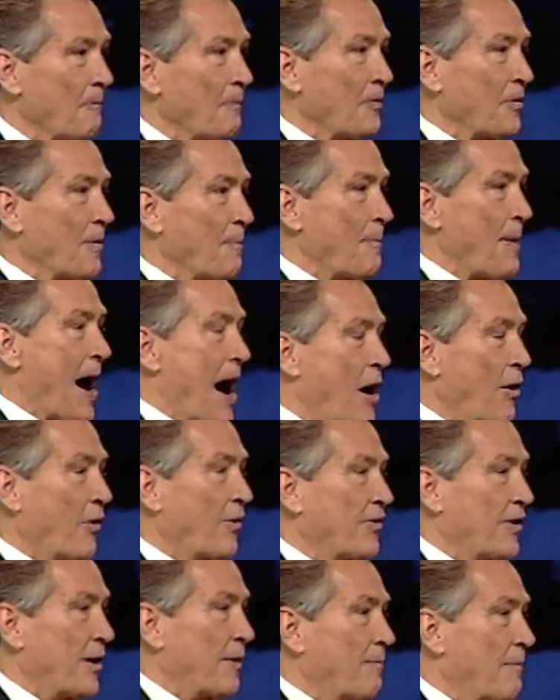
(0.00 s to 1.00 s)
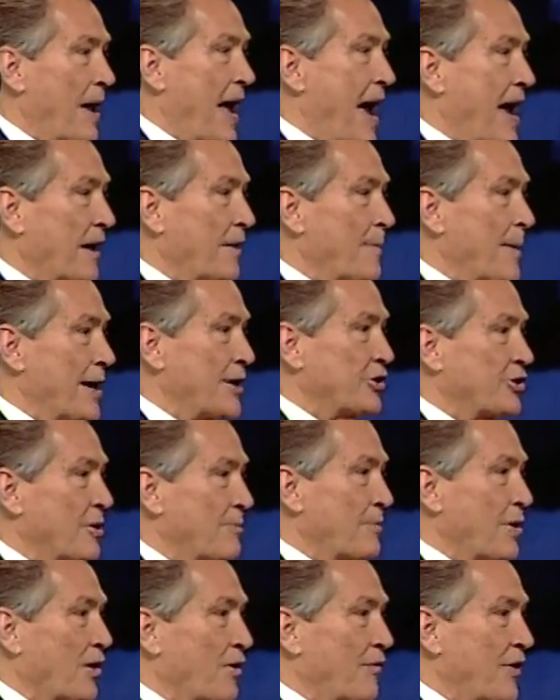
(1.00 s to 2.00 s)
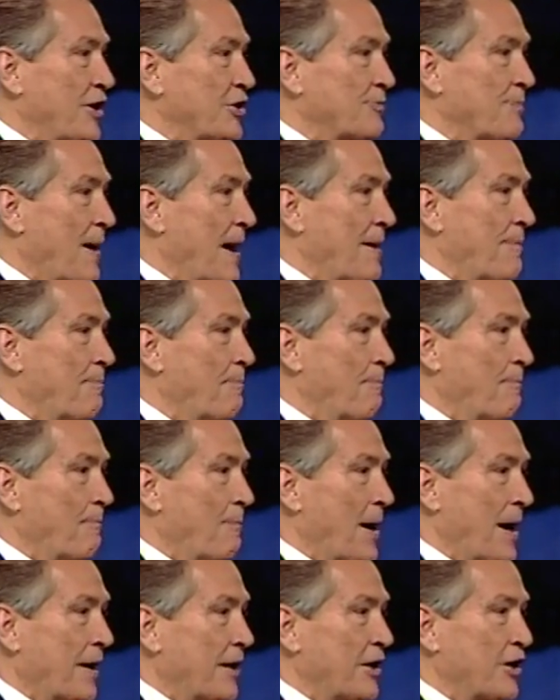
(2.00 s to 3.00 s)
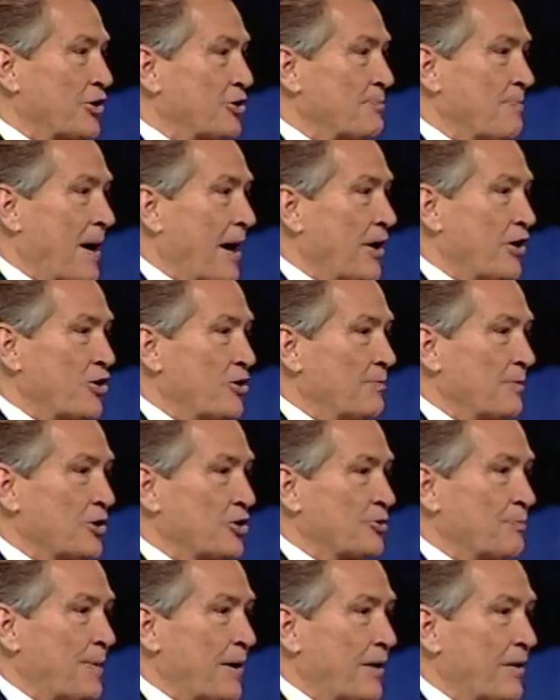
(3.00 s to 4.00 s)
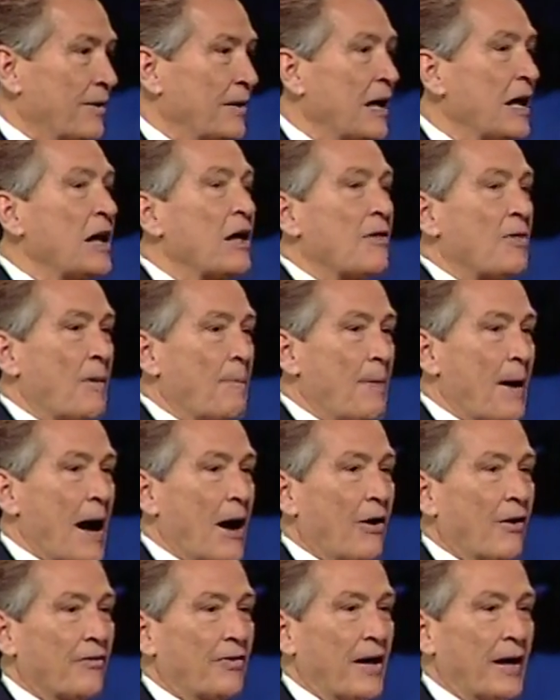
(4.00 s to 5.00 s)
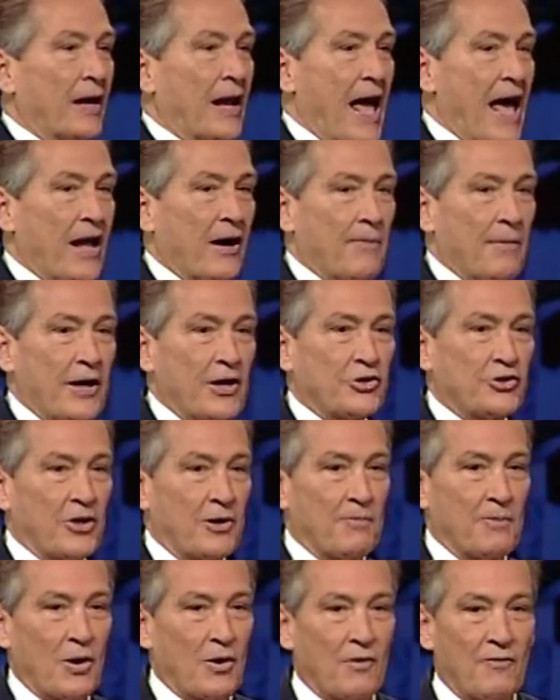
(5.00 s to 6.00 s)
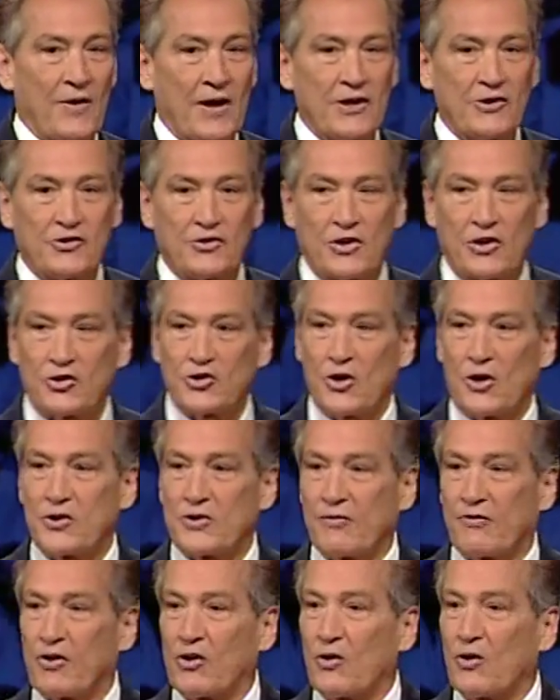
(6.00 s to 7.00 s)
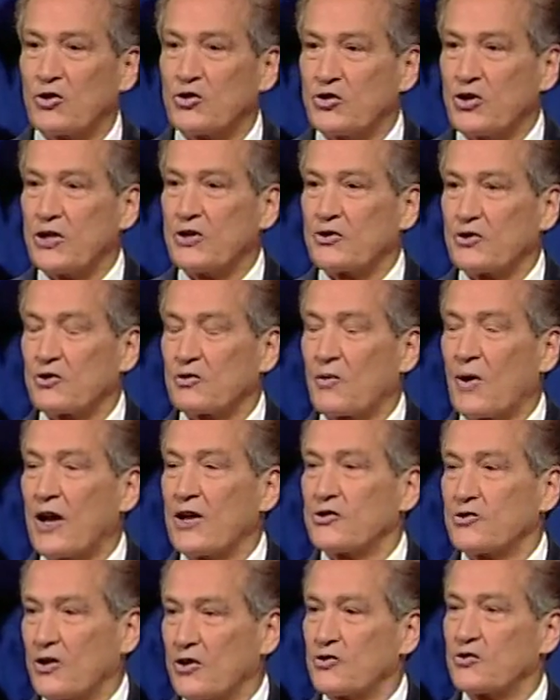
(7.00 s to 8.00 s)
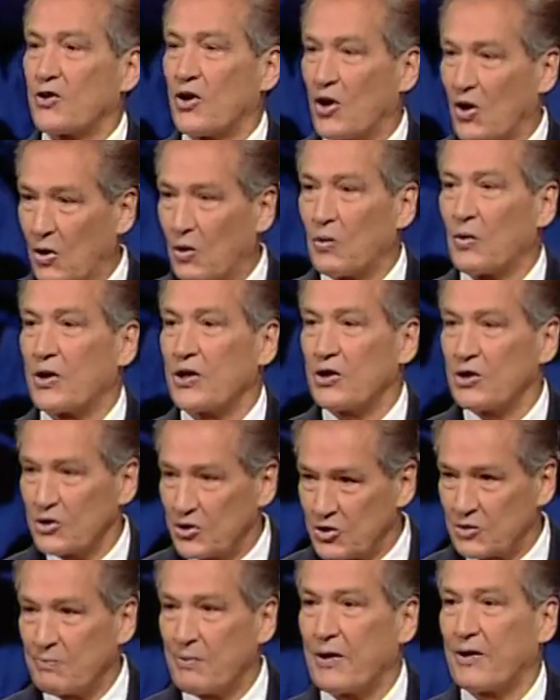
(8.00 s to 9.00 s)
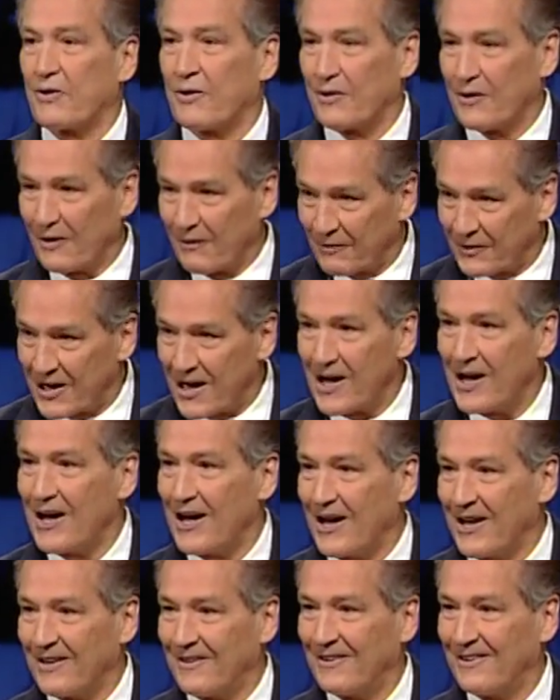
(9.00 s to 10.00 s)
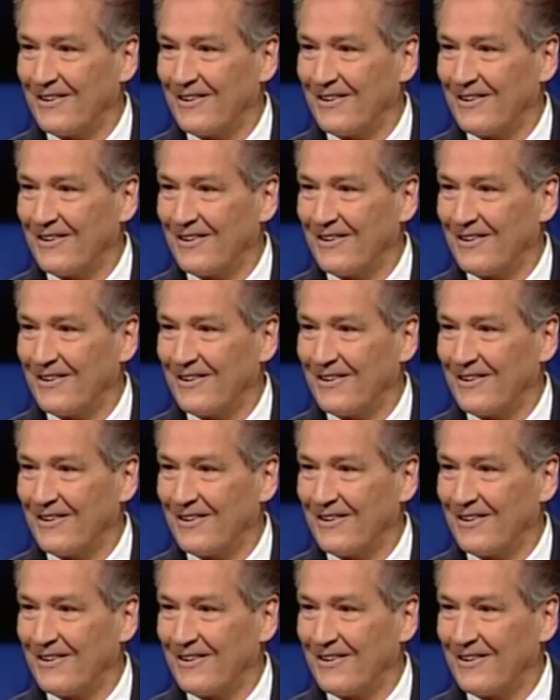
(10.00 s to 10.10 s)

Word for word: the power that animates and motivates my body is my human spirit. The power that animates and motivates the church of the Lord Jesus Christ is the Holy Spirit of God.